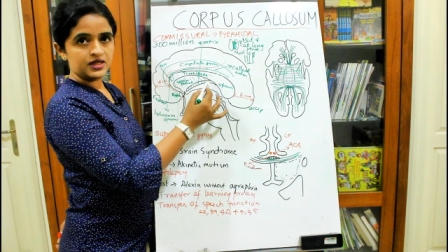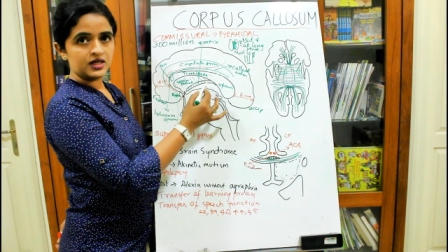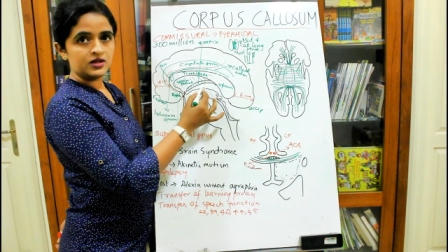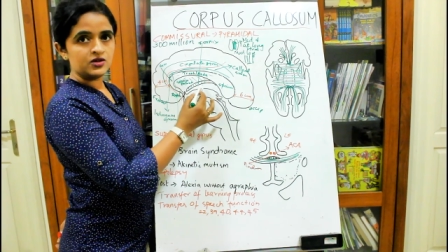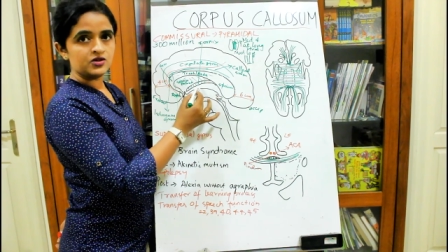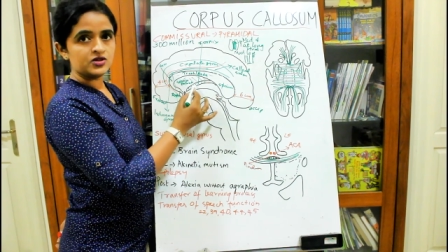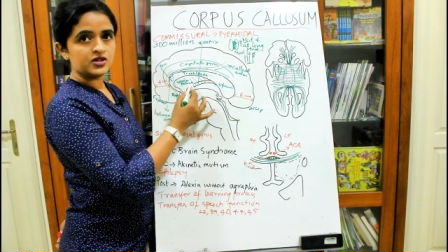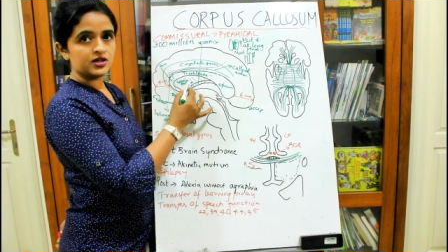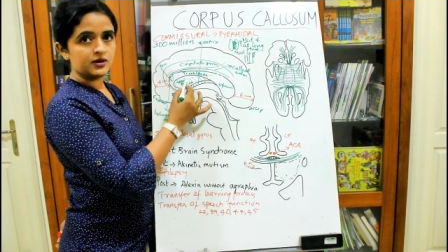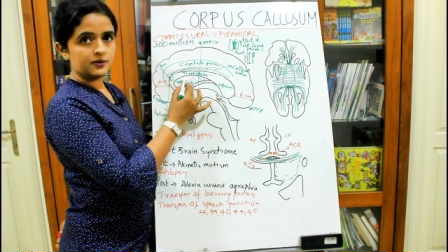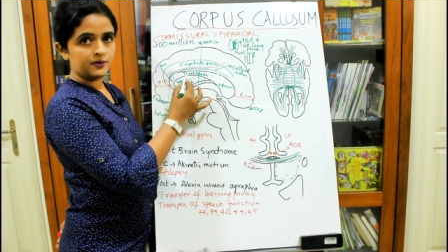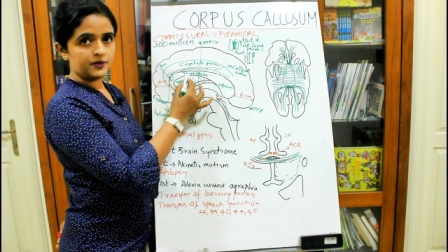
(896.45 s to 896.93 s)

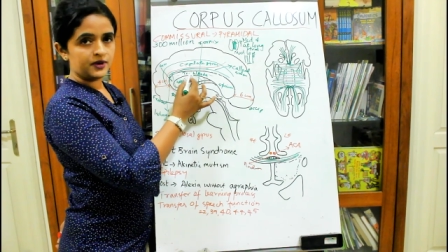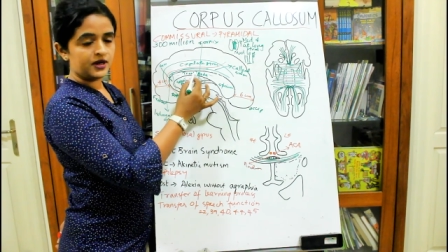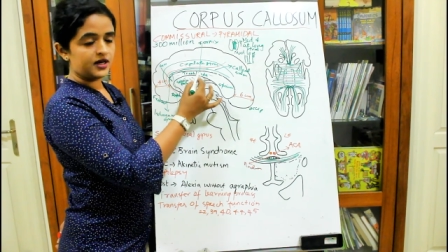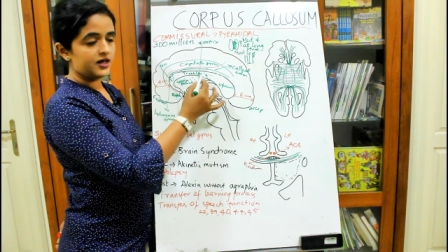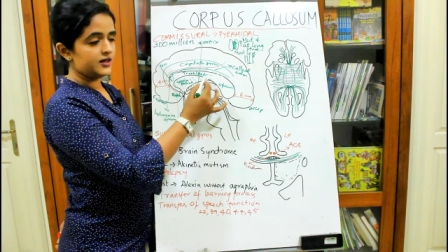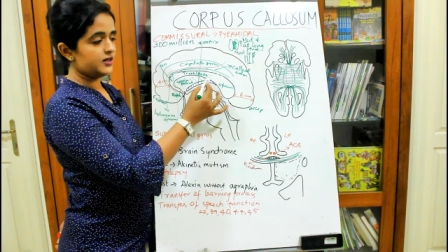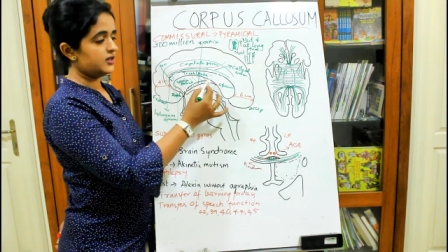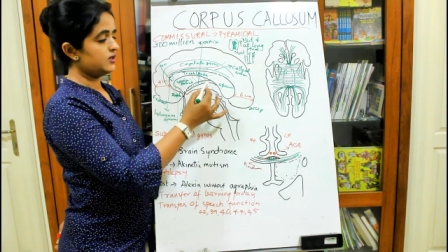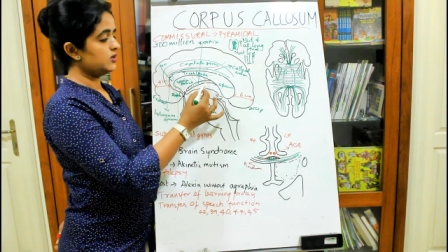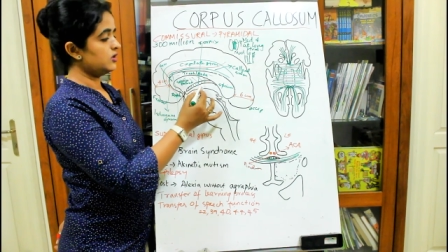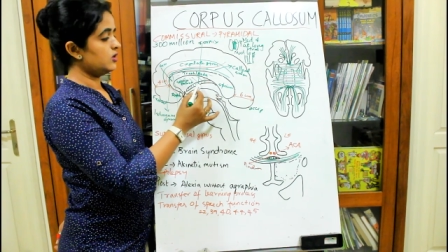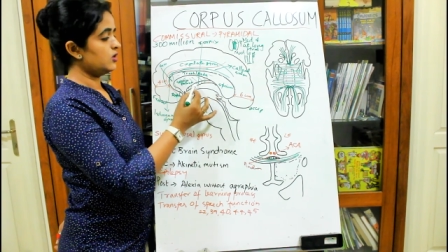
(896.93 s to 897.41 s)
central
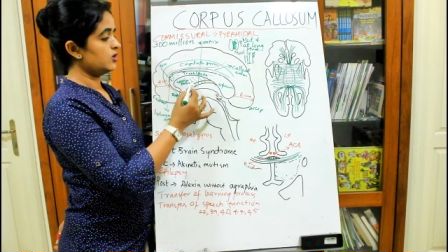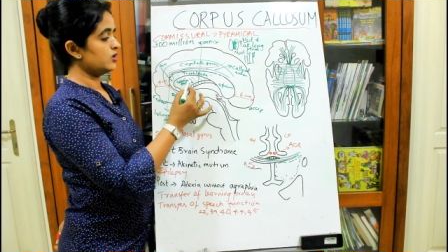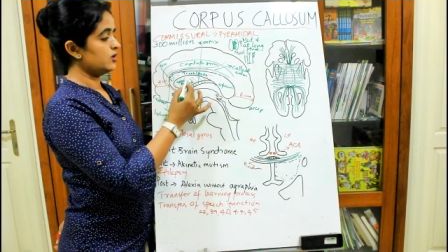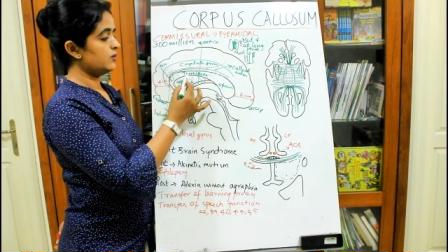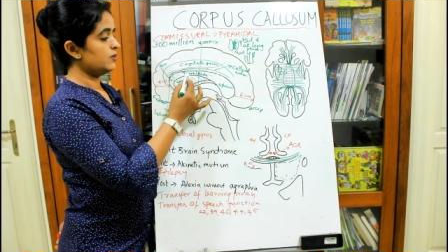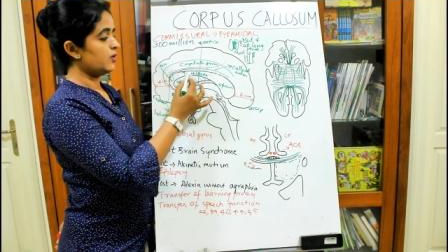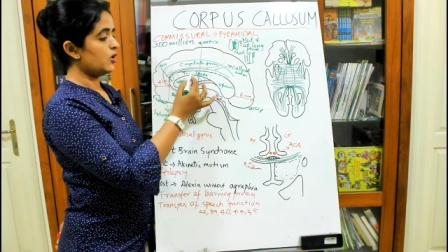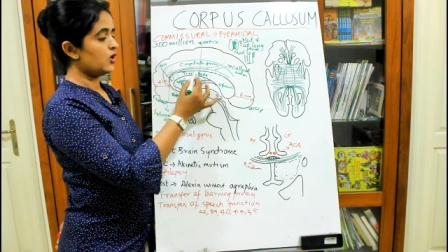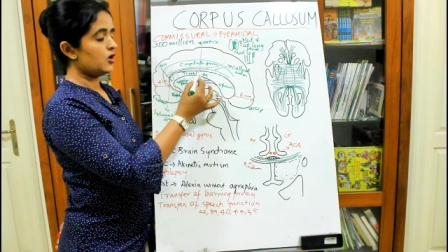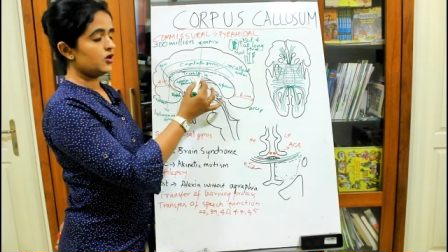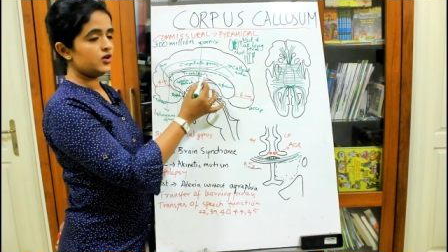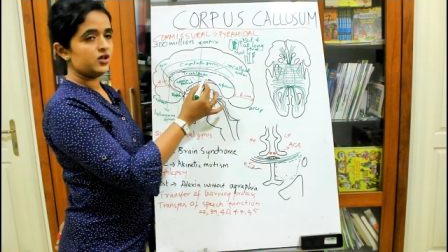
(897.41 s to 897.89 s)
part or uh,
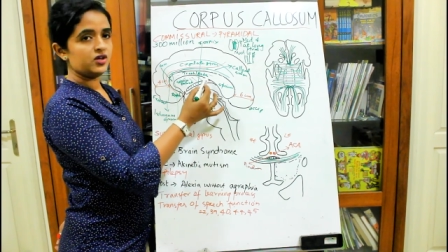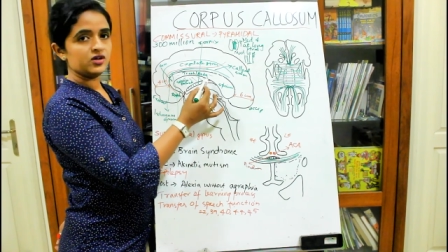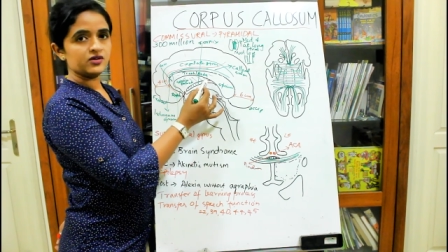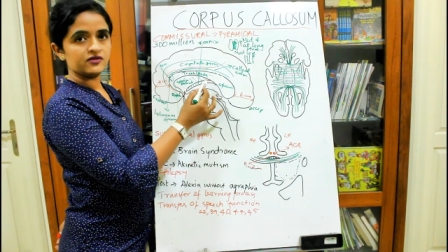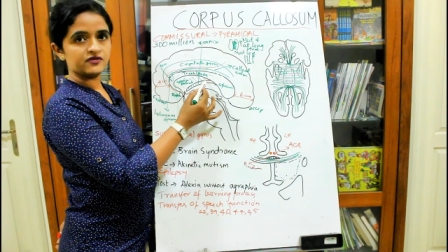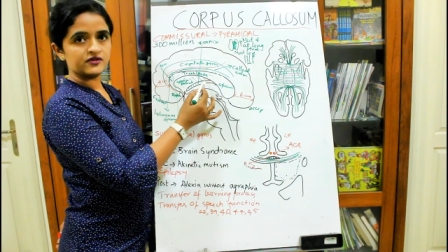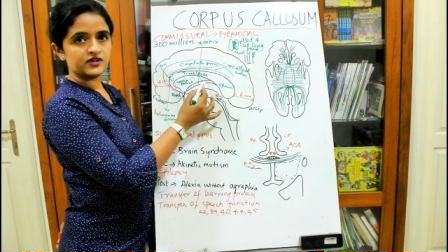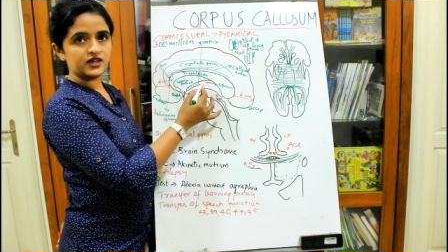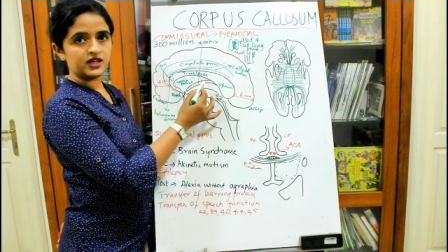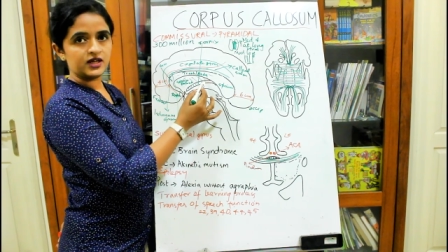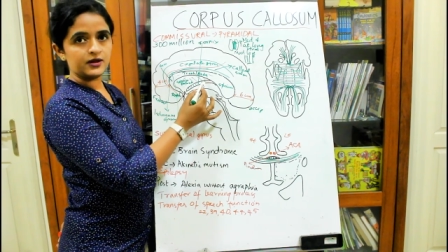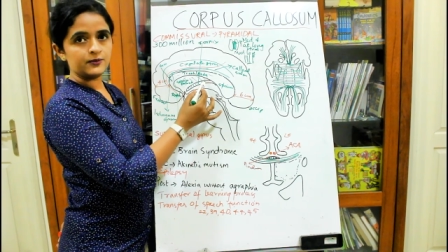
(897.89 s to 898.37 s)
the body
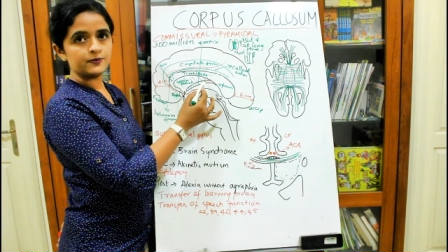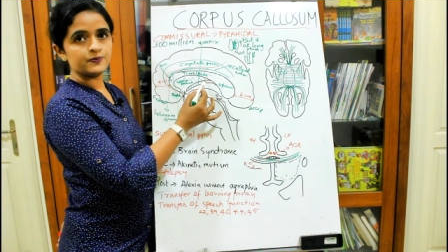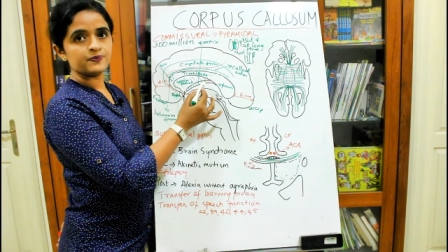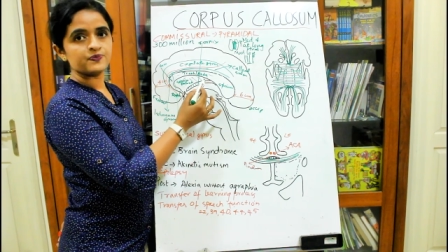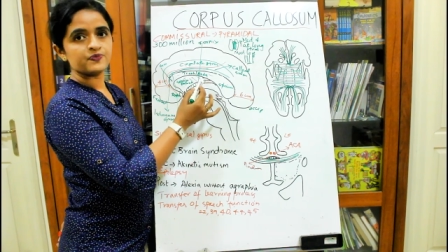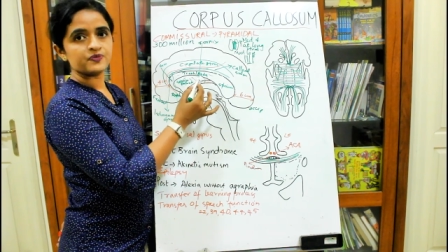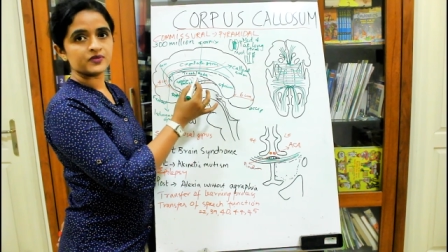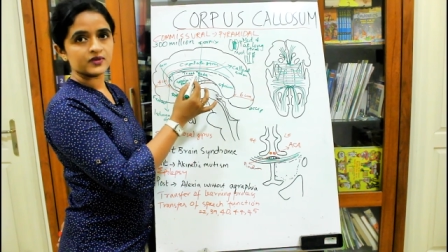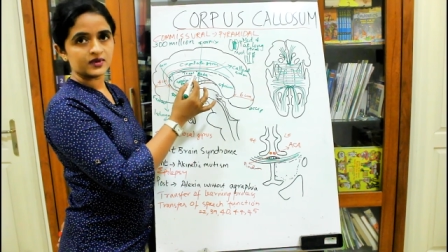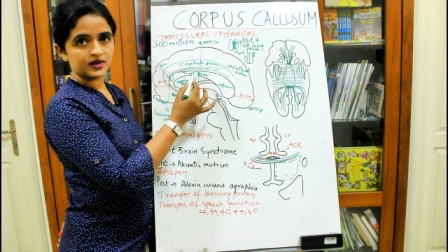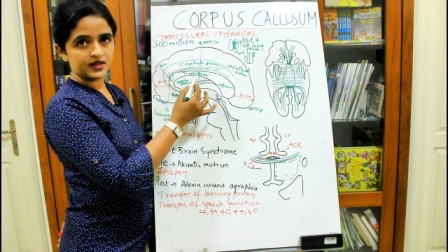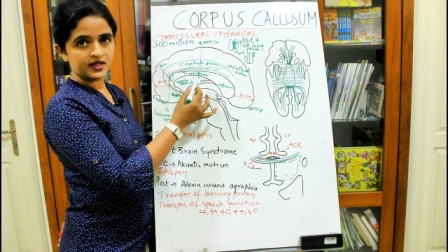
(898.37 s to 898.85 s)
of the
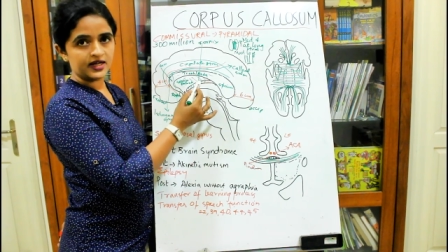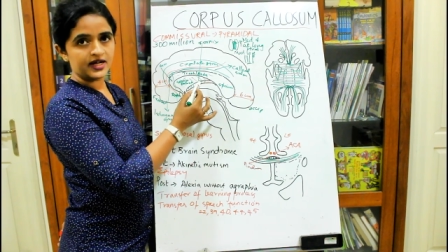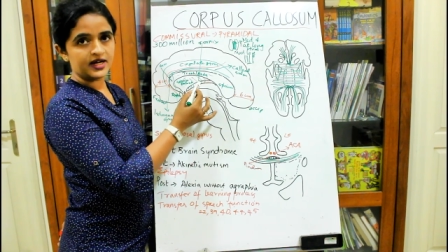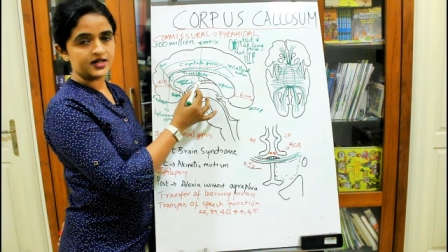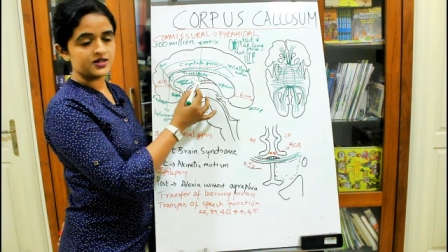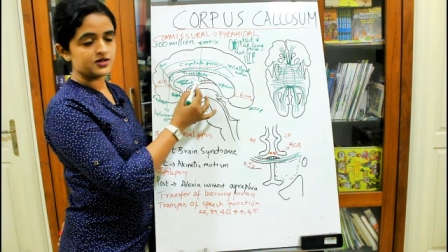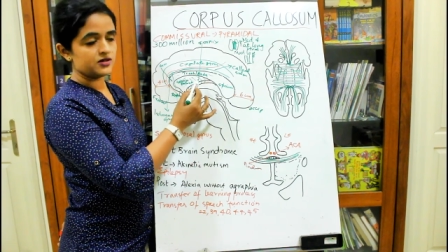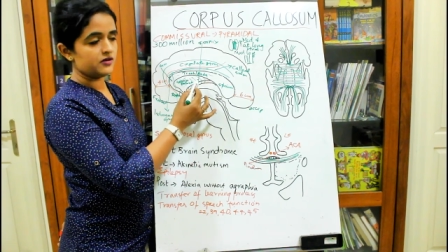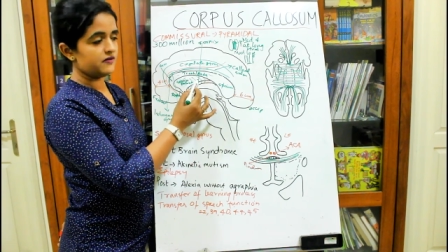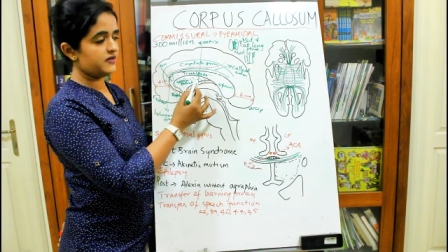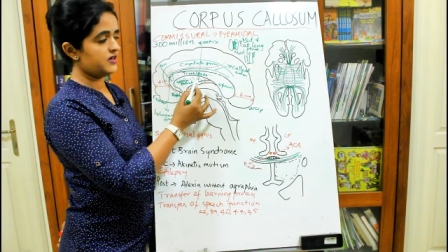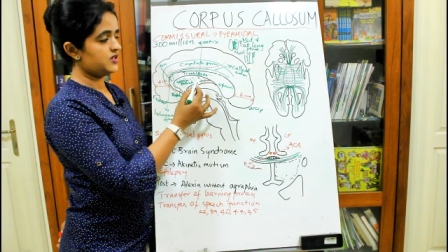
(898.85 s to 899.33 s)

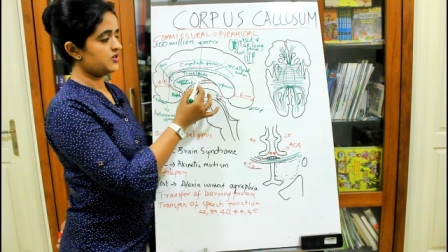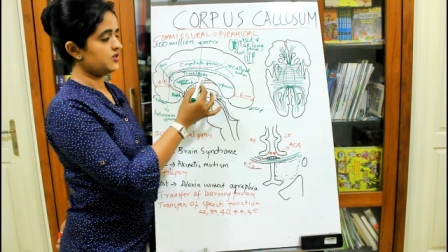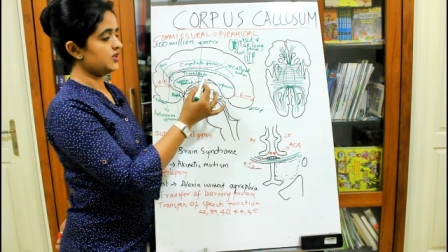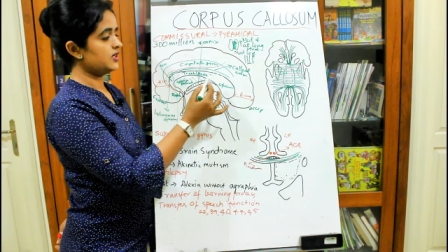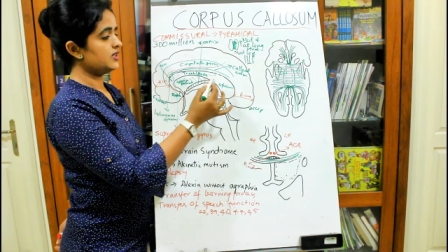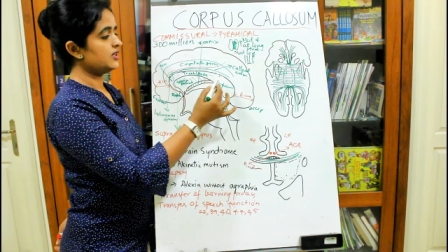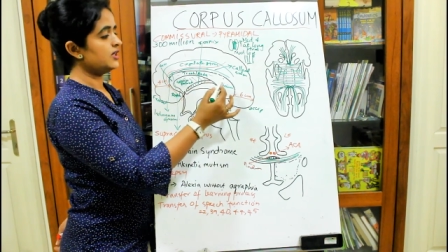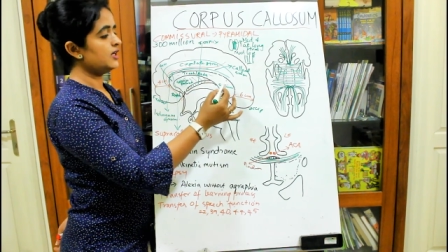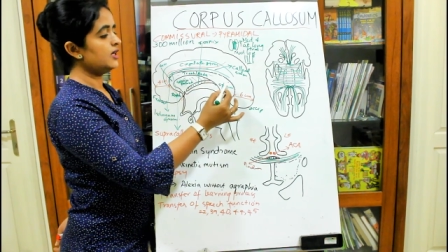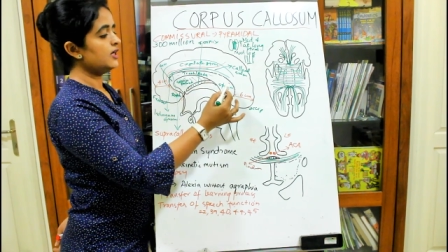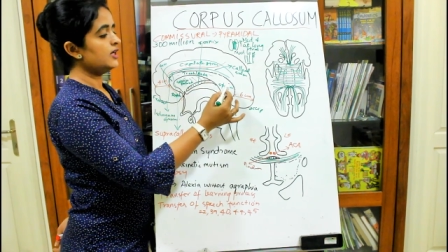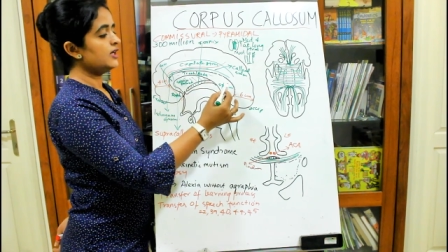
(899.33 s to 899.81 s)
lateral
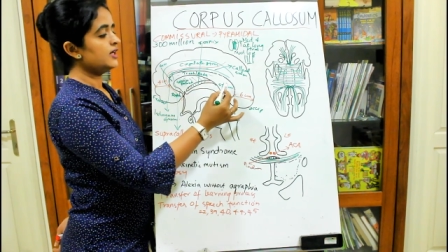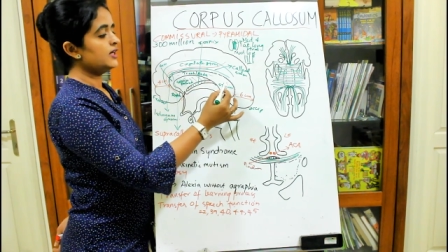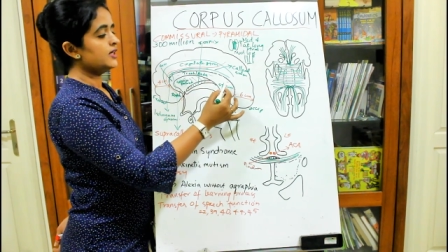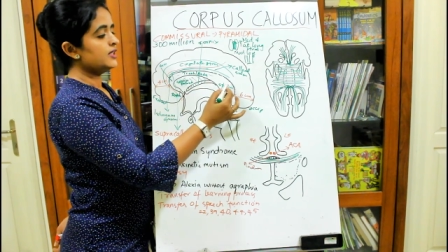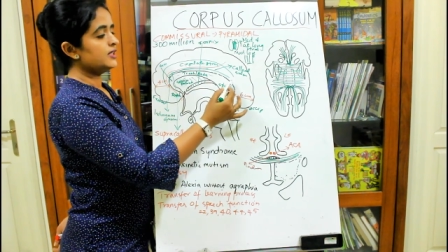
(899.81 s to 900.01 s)
ventricle.